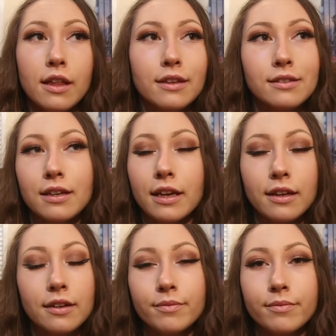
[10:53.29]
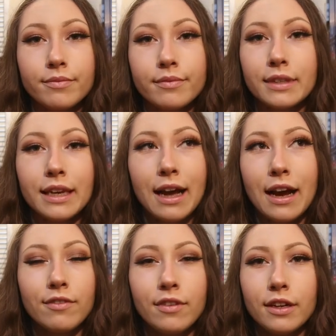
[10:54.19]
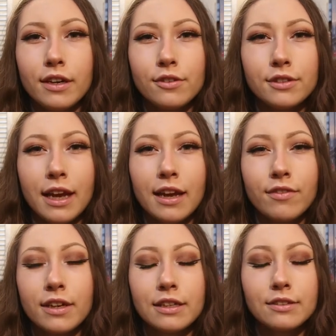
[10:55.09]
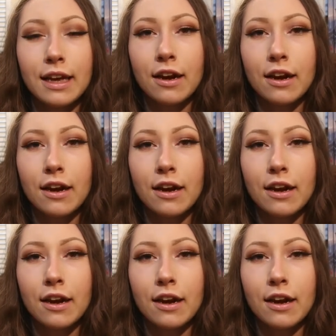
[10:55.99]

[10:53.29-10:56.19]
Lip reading: It's like 9 videos, 8 videos,